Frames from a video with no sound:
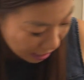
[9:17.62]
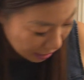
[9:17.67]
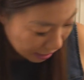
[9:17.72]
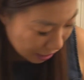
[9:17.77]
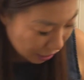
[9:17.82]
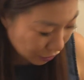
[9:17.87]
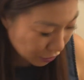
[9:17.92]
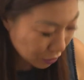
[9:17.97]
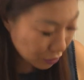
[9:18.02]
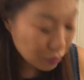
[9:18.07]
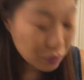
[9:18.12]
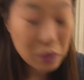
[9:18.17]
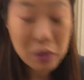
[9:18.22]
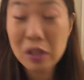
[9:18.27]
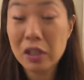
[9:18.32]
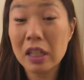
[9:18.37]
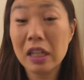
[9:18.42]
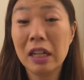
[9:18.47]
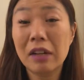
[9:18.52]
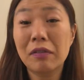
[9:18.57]
They also do
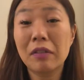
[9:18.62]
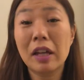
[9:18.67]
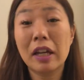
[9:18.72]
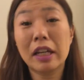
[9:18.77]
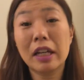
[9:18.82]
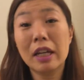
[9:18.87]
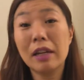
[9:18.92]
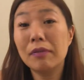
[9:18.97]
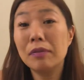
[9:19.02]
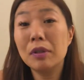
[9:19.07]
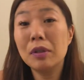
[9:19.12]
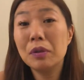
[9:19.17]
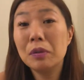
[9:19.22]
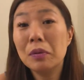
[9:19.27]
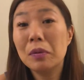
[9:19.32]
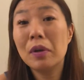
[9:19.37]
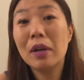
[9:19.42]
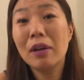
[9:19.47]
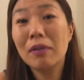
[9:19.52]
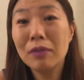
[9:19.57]
this thing of like, if
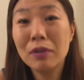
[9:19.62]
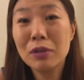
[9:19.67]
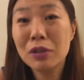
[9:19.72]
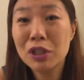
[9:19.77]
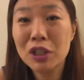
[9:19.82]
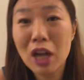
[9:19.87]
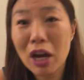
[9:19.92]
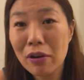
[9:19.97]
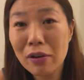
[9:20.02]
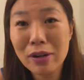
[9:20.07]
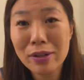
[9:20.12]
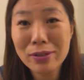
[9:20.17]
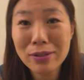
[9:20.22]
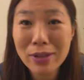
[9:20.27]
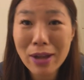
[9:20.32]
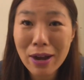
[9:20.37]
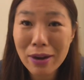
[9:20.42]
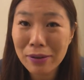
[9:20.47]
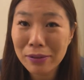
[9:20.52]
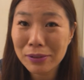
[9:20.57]
you shout us
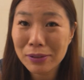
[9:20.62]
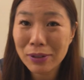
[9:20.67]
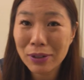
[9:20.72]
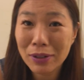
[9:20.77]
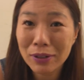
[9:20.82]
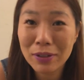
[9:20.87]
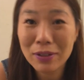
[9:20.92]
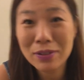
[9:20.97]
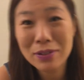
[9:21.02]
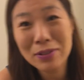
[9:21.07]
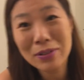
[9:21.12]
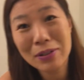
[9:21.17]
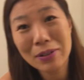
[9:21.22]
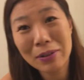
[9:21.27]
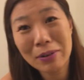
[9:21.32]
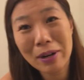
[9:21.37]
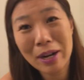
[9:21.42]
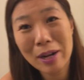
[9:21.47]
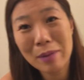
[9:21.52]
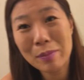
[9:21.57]
out on
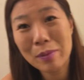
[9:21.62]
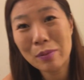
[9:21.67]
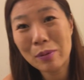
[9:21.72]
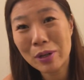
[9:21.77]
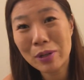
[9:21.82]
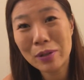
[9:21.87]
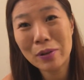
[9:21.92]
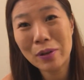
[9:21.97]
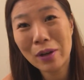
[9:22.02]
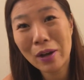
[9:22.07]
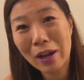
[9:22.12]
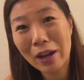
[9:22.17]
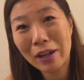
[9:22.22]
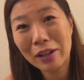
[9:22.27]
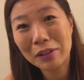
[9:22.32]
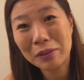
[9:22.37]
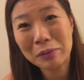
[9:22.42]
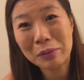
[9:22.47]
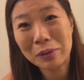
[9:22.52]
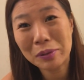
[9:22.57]
Instagram and what you
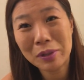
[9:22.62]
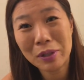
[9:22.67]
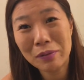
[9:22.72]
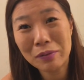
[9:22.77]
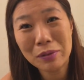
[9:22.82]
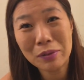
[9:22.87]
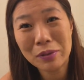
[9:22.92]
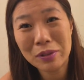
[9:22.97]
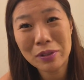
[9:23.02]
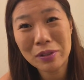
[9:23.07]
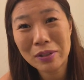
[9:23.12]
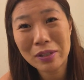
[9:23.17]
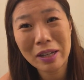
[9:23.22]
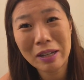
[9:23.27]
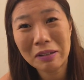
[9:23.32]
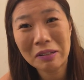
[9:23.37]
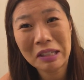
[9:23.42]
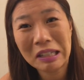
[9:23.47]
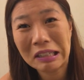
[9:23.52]
got, we'll give you a discount.